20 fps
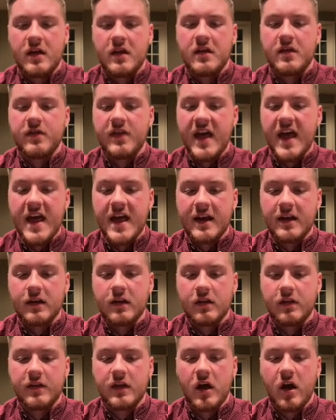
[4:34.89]
Then
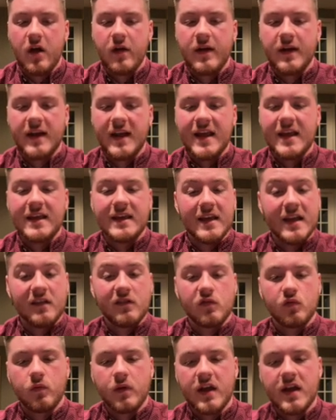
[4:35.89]
the RNA
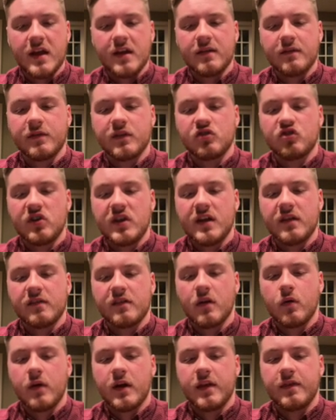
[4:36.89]
gets rid of the genes
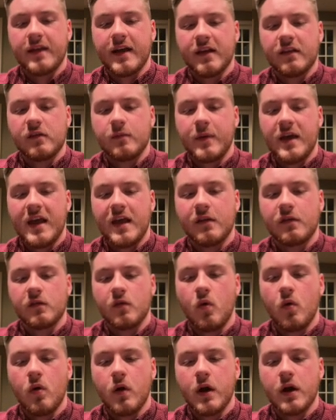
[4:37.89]
that were in that space,
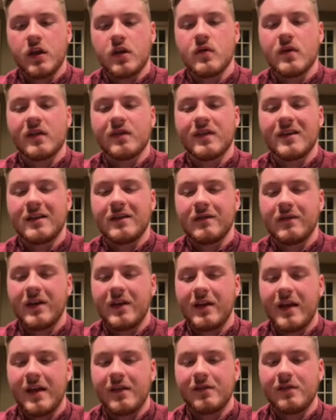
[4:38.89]
or you can think of it
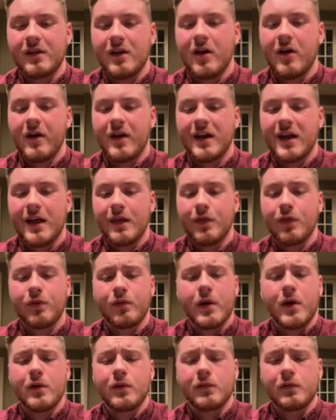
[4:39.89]
as the RNA
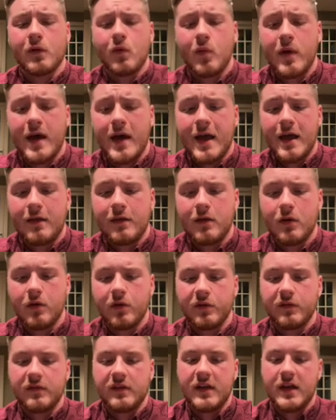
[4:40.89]
throws away the
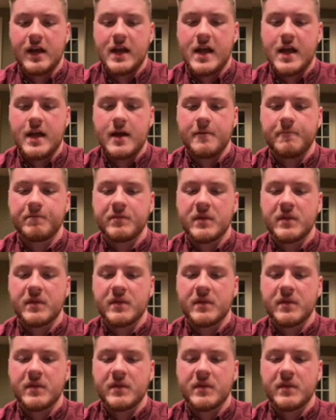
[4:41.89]
old DNA.